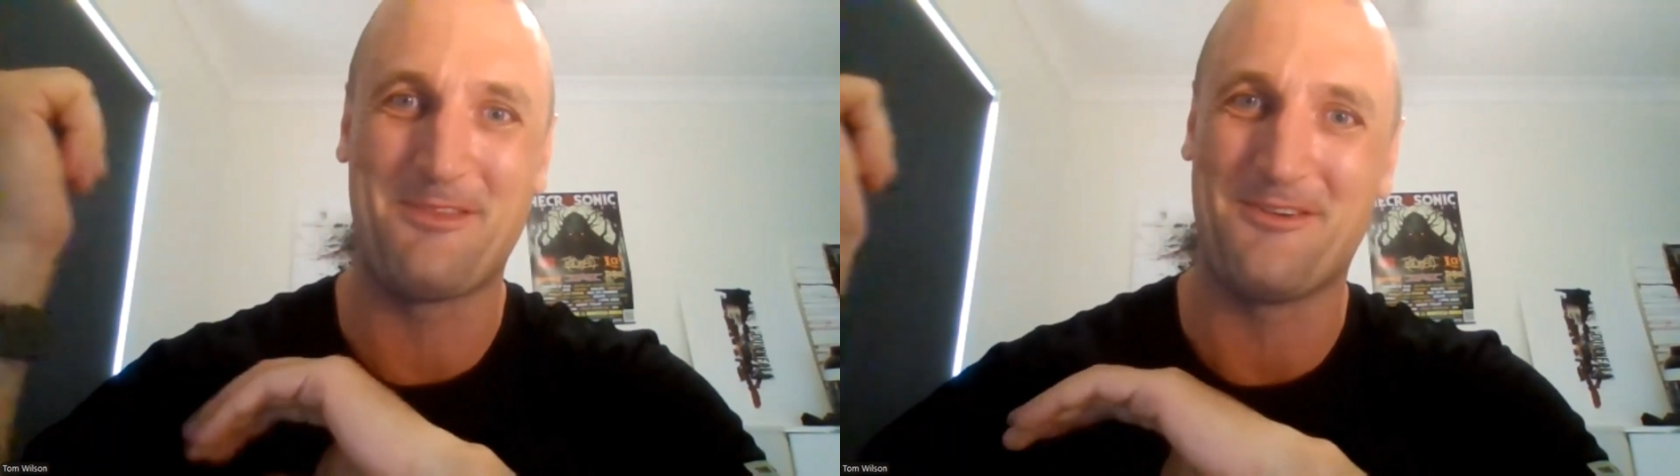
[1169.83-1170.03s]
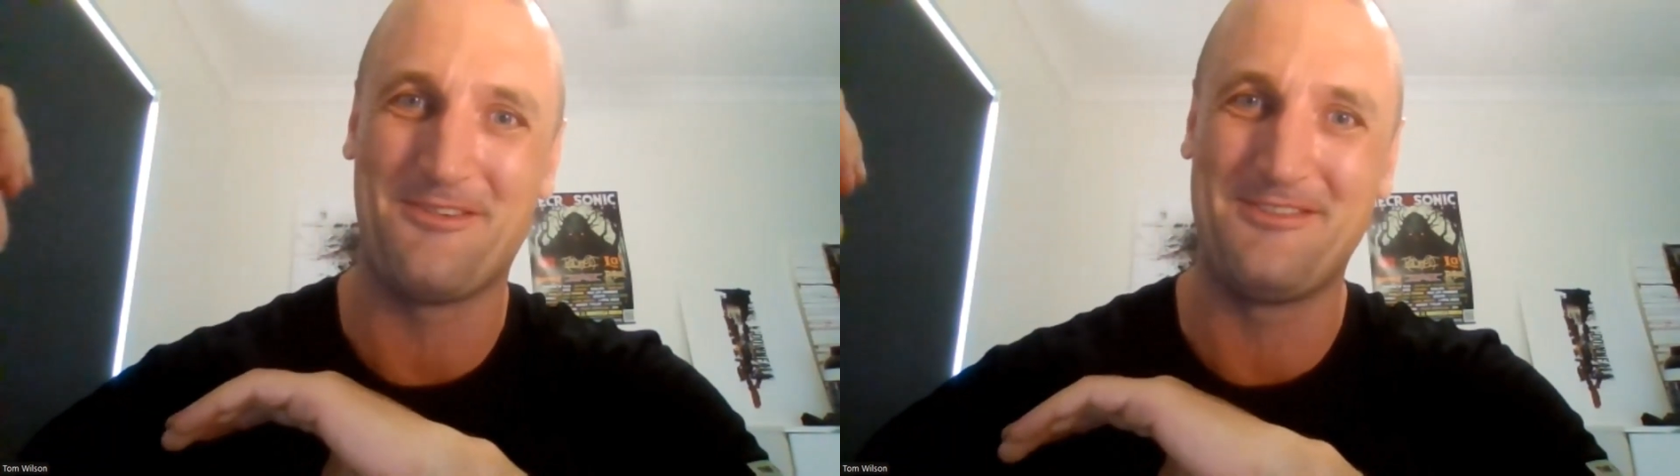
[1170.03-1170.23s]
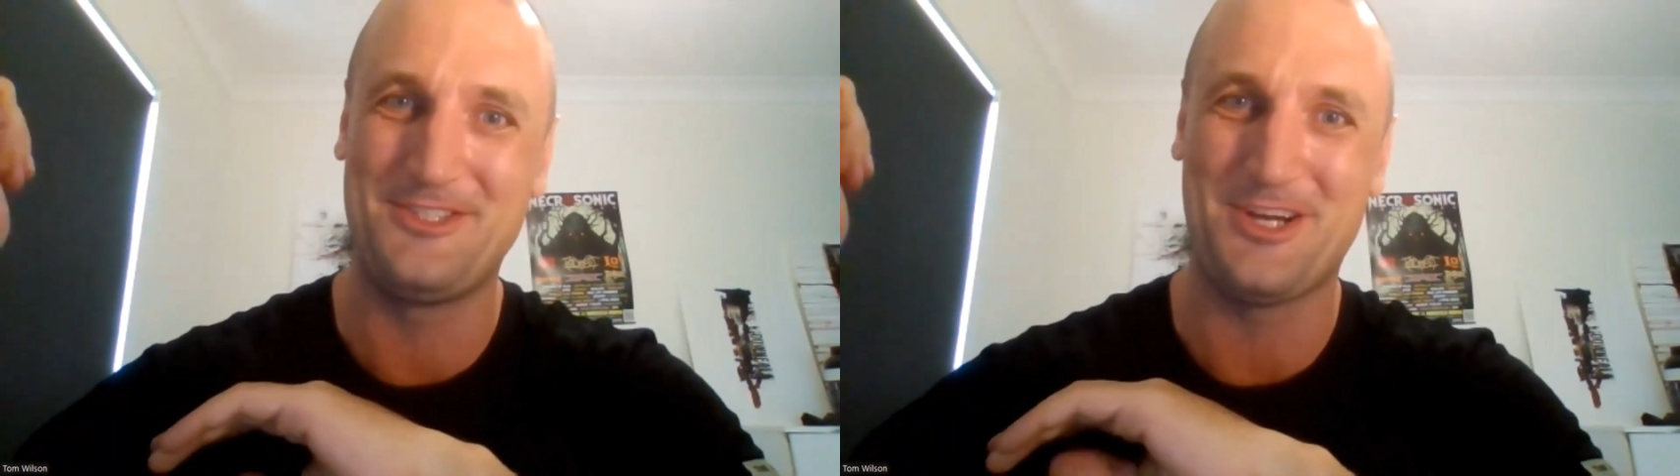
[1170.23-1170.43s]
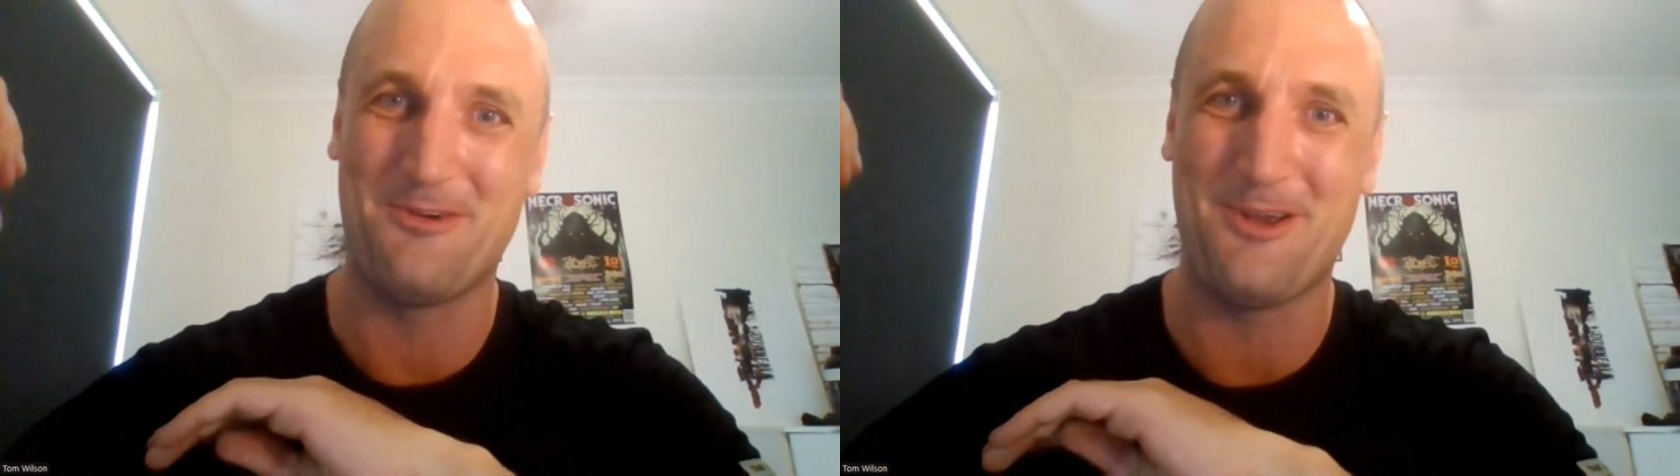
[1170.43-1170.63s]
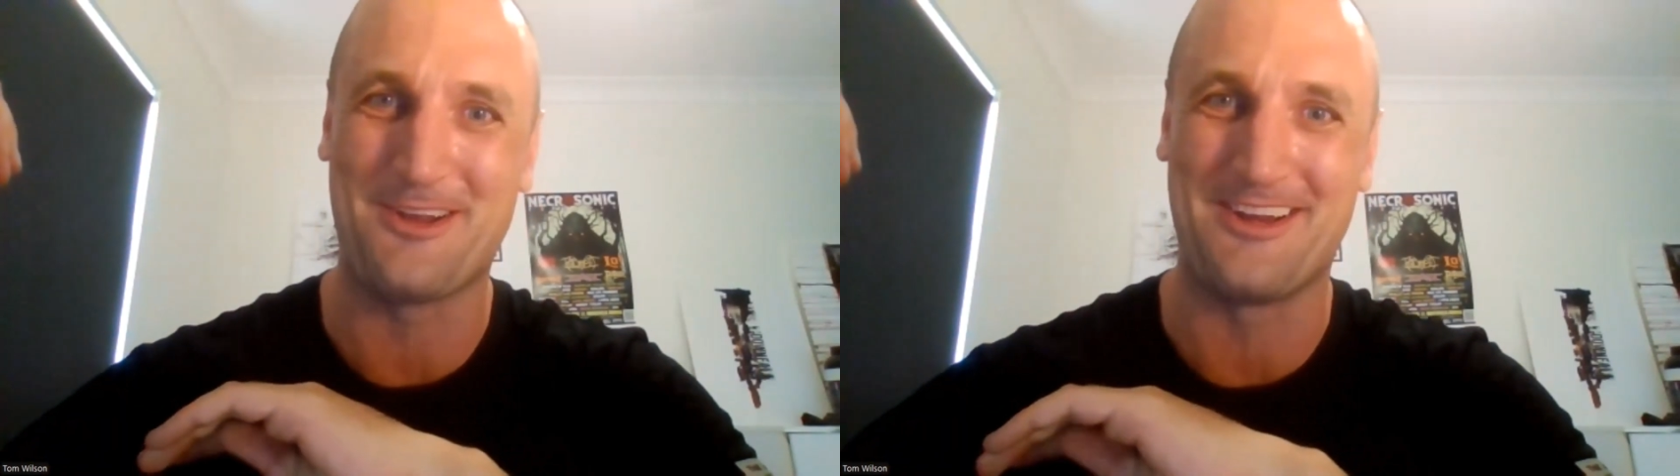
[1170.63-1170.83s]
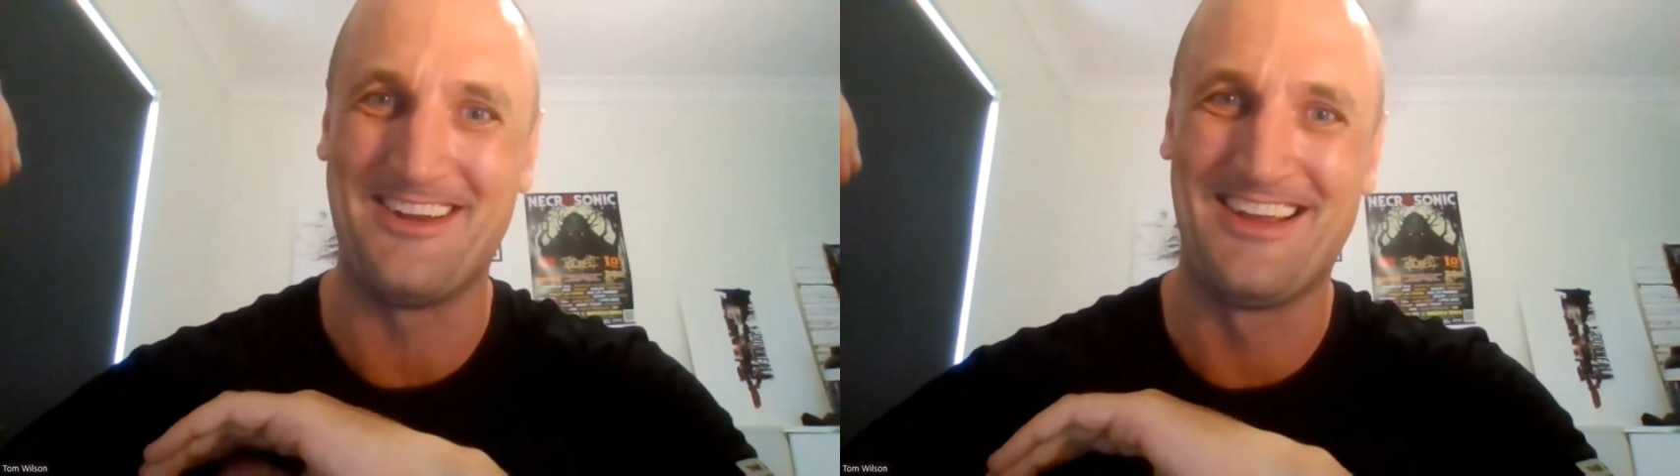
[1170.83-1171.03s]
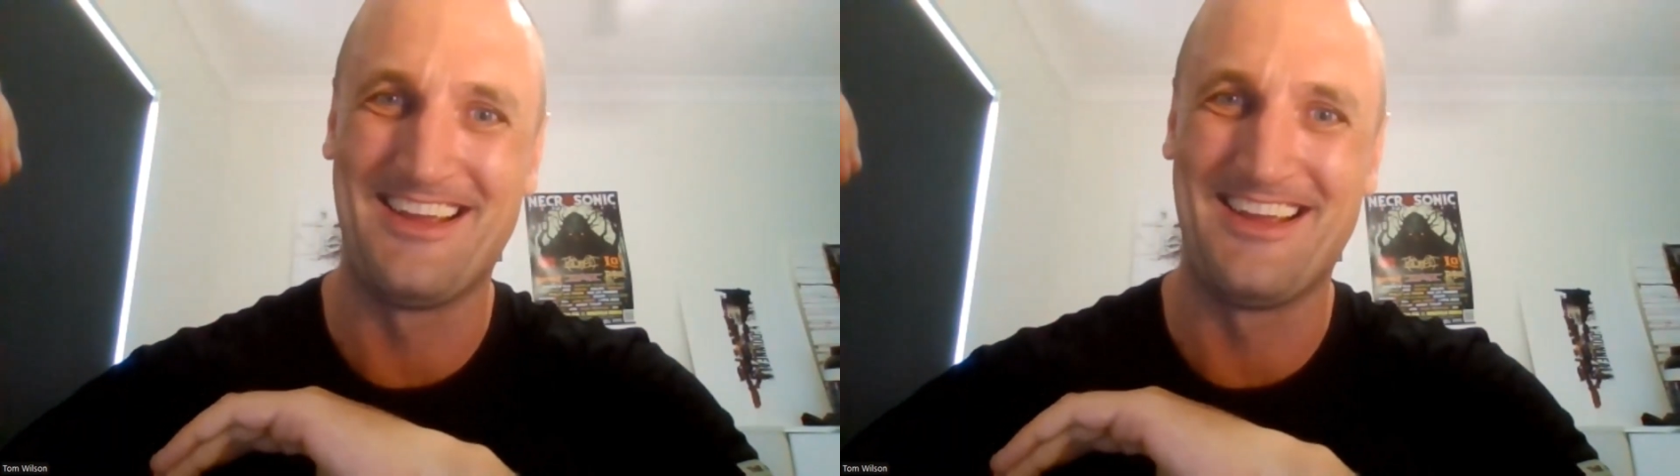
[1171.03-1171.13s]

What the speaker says: He was on Joe Rogan.